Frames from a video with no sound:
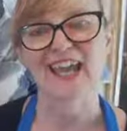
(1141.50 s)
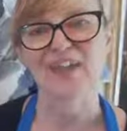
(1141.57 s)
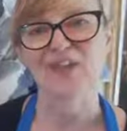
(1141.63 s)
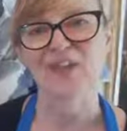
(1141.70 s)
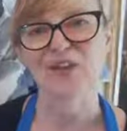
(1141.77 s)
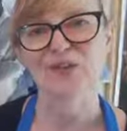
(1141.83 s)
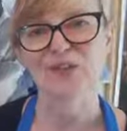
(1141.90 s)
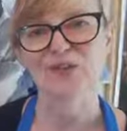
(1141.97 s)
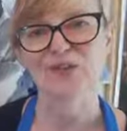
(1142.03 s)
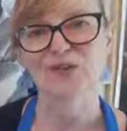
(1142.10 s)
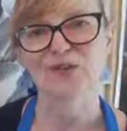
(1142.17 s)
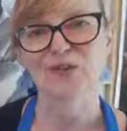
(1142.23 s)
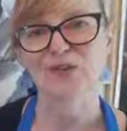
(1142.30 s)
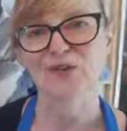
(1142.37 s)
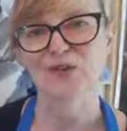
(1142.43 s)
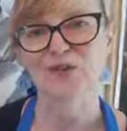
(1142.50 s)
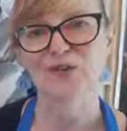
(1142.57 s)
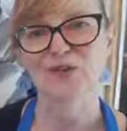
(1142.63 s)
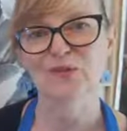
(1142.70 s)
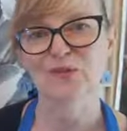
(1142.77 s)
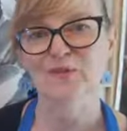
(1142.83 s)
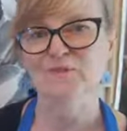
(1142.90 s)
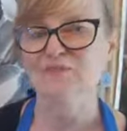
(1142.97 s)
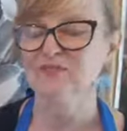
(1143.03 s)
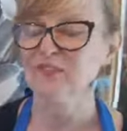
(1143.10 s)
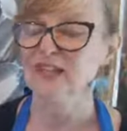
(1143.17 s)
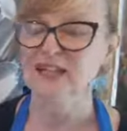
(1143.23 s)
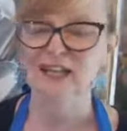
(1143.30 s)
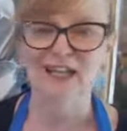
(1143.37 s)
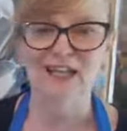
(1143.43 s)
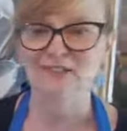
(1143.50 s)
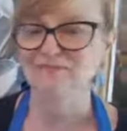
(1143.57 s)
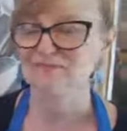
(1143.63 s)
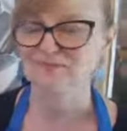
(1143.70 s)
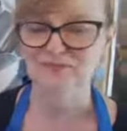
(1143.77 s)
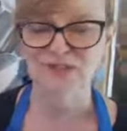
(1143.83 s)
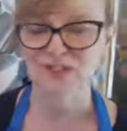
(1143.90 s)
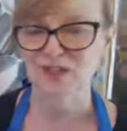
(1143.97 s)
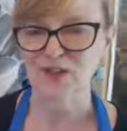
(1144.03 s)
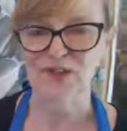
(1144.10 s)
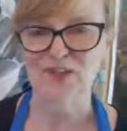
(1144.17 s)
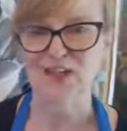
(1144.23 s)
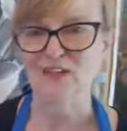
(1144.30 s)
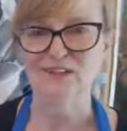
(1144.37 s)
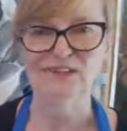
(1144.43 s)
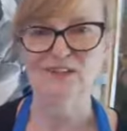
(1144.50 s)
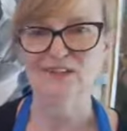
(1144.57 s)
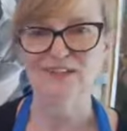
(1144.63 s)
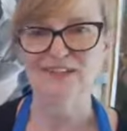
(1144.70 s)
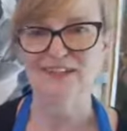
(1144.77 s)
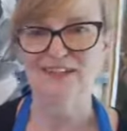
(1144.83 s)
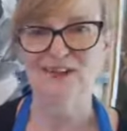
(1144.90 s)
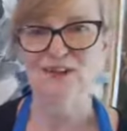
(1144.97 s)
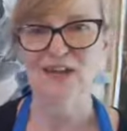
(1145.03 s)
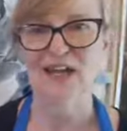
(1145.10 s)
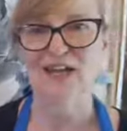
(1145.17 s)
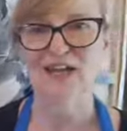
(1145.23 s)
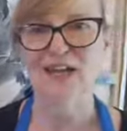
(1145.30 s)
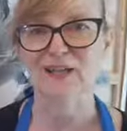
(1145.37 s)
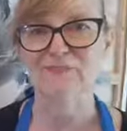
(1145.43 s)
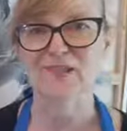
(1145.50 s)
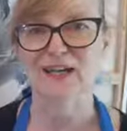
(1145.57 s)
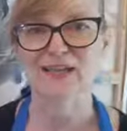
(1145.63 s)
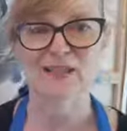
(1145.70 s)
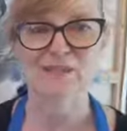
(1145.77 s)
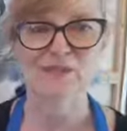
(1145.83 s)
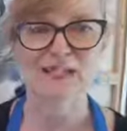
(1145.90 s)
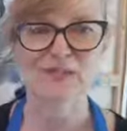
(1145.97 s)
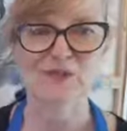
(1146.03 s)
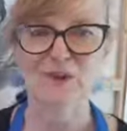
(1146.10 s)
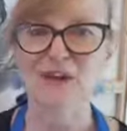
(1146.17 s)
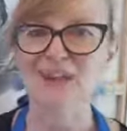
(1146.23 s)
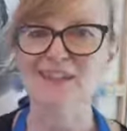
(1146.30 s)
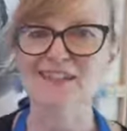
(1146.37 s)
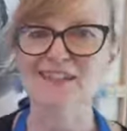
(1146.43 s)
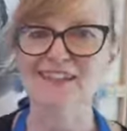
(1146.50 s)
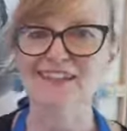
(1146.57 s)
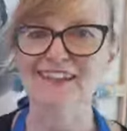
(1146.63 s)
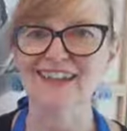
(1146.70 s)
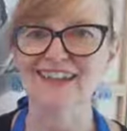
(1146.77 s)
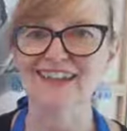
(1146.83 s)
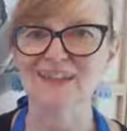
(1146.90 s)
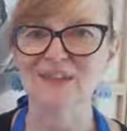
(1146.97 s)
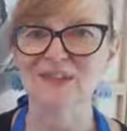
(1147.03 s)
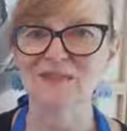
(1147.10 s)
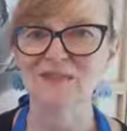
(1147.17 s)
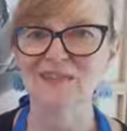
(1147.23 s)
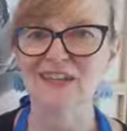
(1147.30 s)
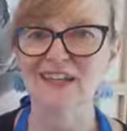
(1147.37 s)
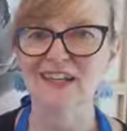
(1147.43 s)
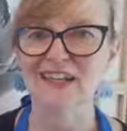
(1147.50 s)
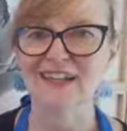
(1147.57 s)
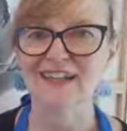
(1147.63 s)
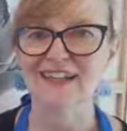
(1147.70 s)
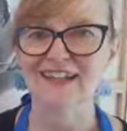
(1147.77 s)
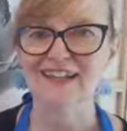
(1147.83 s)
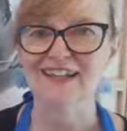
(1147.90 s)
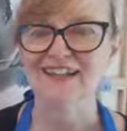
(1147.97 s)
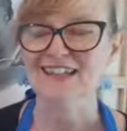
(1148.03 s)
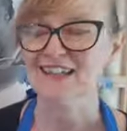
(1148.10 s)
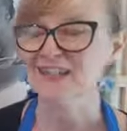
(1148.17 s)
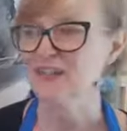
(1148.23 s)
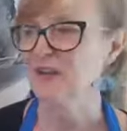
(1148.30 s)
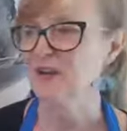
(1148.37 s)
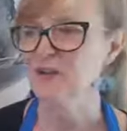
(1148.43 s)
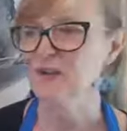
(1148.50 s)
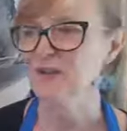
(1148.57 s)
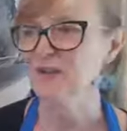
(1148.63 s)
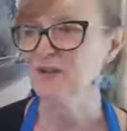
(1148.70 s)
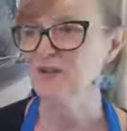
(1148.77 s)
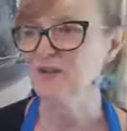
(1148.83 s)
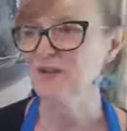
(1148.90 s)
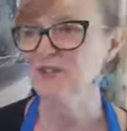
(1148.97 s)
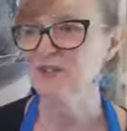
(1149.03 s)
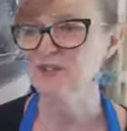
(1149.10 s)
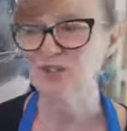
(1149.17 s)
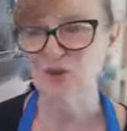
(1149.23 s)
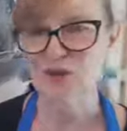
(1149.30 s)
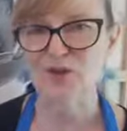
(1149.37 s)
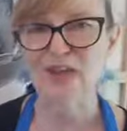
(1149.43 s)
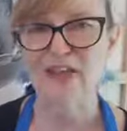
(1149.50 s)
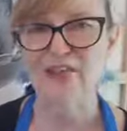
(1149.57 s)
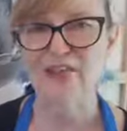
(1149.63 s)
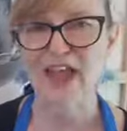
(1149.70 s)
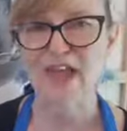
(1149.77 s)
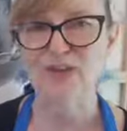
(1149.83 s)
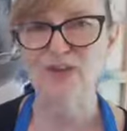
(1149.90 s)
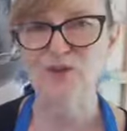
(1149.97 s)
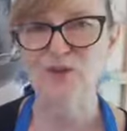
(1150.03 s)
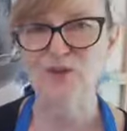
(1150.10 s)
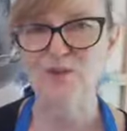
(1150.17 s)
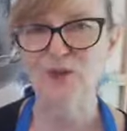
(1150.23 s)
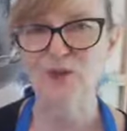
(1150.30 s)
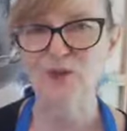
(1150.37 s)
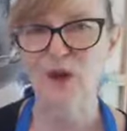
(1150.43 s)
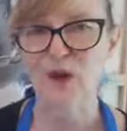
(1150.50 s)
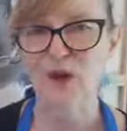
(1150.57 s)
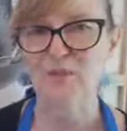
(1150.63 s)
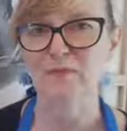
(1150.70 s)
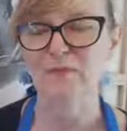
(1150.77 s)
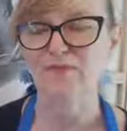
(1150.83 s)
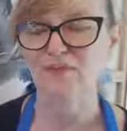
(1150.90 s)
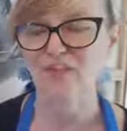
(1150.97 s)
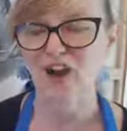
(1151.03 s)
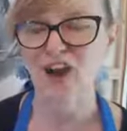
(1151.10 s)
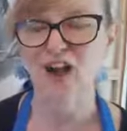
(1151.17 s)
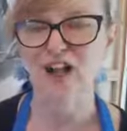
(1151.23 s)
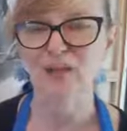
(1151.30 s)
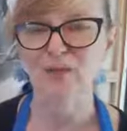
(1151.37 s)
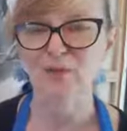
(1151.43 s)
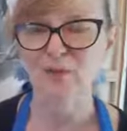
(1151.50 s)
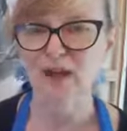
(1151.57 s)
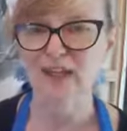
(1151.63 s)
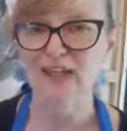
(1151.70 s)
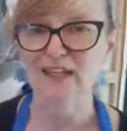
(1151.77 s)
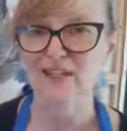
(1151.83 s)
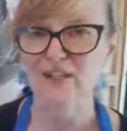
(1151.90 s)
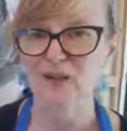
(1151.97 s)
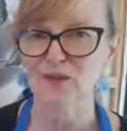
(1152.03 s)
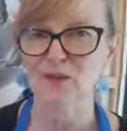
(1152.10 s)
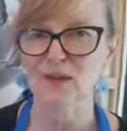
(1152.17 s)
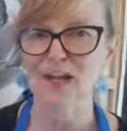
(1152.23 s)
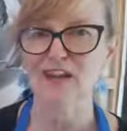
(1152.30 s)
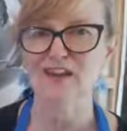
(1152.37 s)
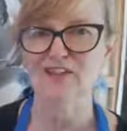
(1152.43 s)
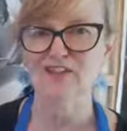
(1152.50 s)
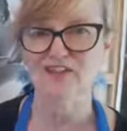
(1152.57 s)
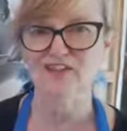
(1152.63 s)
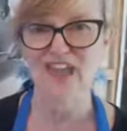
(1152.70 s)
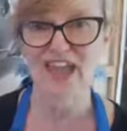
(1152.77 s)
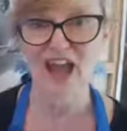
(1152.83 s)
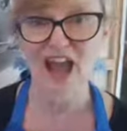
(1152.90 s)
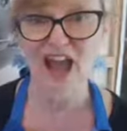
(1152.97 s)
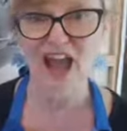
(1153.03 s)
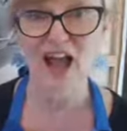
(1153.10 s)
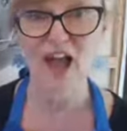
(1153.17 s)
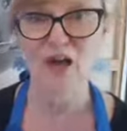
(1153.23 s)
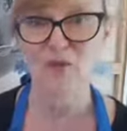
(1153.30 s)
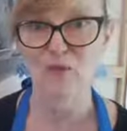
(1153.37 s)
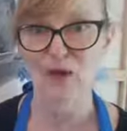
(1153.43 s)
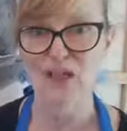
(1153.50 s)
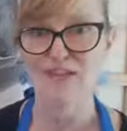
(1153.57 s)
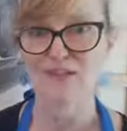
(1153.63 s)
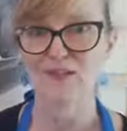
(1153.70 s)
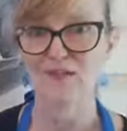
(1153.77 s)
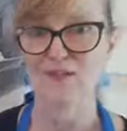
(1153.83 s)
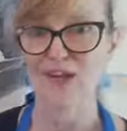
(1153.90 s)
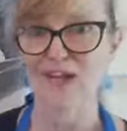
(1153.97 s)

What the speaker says: and those who, think, I can't make something great, so they stop there. So don't let that trip you up. Find ways around it. There are ways